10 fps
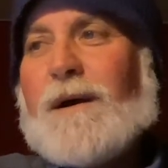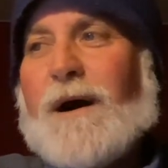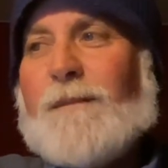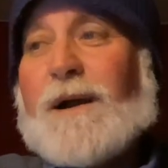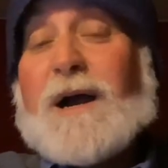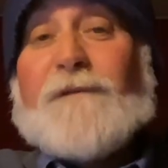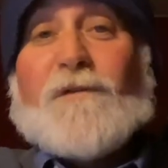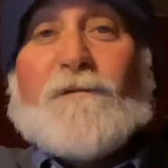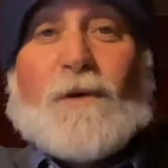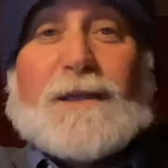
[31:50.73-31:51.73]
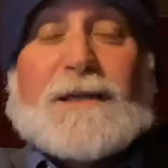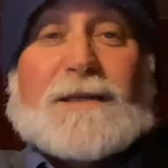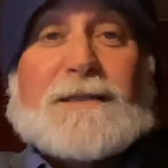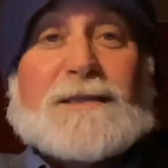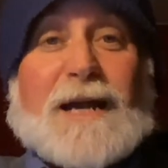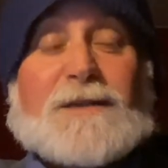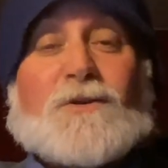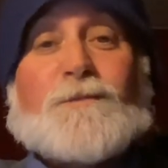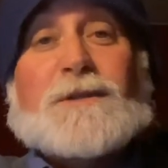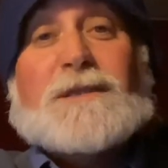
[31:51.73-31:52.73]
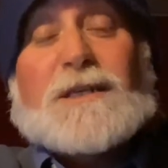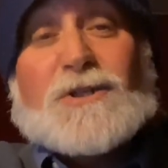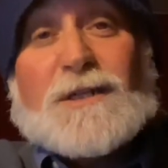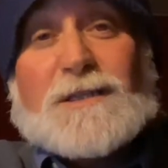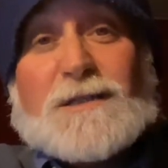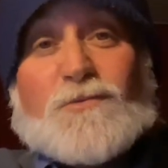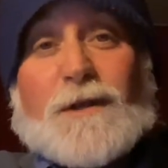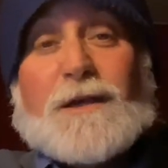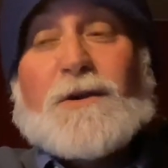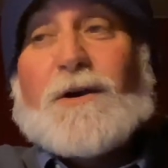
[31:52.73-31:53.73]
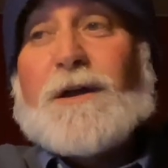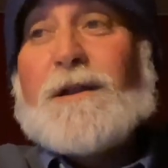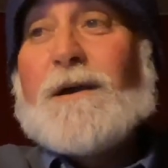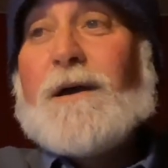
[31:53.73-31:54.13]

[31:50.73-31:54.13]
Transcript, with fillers: Um, a cover of Willie Dixon's I Am Superstitious is really good.